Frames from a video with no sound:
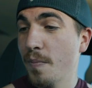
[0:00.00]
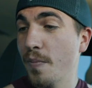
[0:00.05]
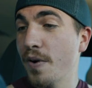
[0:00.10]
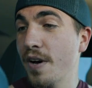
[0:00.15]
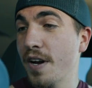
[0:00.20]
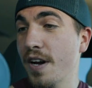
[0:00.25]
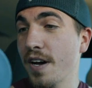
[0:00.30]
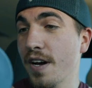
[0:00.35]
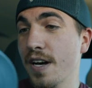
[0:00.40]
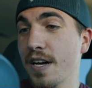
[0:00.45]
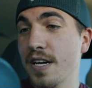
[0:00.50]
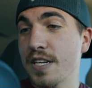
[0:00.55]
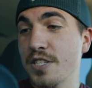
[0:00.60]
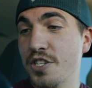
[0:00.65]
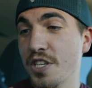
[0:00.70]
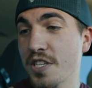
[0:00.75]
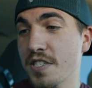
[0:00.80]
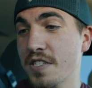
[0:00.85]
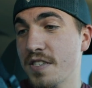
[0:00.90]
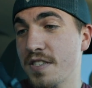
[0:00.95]
But uh,
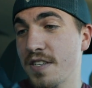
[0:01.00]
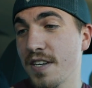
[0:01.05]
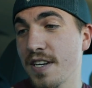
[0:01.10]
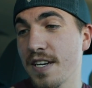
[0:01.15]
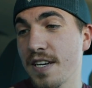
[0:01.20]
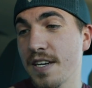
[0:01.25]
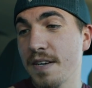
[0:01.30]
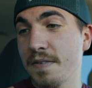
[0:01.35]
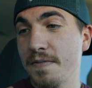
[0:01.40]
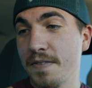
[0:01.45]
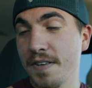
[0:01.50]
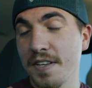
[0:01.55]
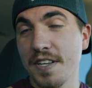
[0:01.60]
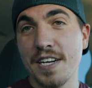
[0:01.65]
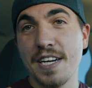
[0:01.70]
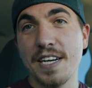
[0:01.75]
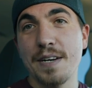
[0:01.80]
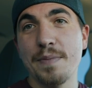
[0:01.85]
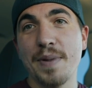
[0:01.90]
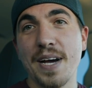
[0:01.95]
just uh,
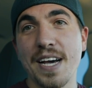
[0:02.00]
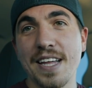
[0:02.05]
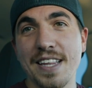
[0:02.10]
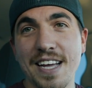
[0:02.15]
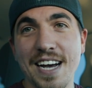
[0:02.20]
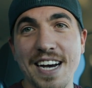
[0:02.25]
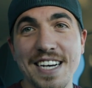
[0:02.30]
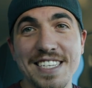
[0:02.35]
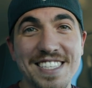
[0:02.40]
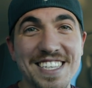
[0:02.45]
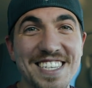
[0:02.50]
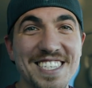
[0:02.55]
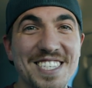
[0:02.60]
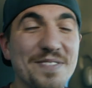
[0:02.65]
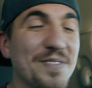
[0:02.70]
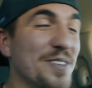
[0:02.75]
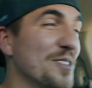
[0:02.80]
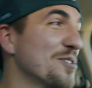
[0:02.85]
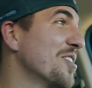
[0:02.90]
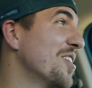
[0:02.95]
filling it, man, guys,
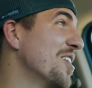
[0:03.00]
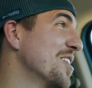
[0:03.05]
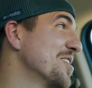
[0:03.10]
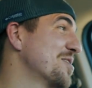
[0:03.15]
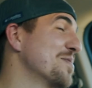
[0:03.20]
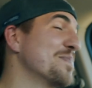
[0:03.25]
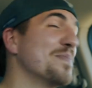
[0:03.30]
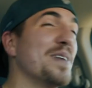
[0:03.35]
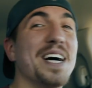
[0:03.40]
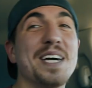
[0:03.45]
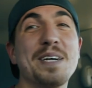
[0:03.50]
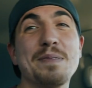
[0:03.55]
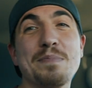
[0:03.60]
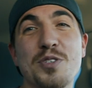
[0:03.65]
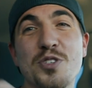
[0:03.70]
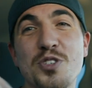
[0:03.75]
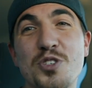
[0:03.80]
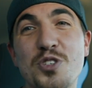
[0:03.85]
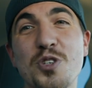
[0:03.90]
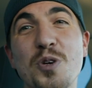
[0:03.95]
this feels awesome. I am
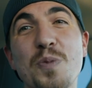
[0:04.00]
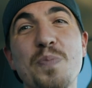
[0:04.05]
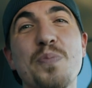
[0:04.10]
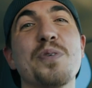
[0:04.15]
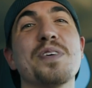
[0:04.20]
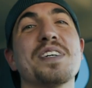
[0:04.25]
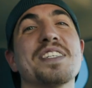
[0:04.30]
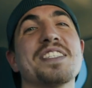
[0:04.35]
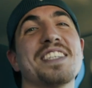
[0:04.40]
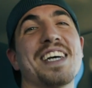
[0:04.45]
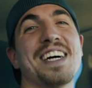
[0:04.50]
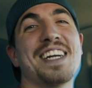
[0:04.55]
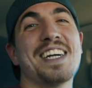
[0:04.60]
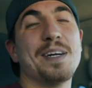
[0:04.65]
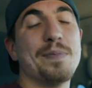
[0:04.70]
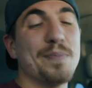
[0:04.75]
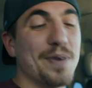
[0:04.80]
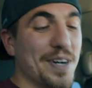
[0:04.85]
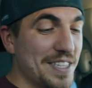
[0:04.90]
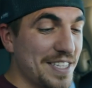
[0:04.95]
super
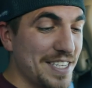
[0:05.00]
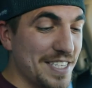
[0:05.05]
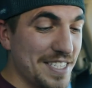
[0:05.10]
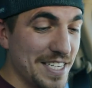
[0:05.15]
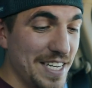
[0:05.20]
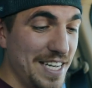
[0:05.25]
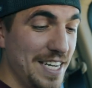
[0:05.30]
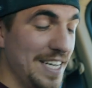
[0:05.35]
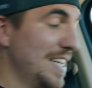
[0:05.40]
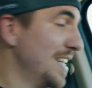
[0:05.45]
excited about this.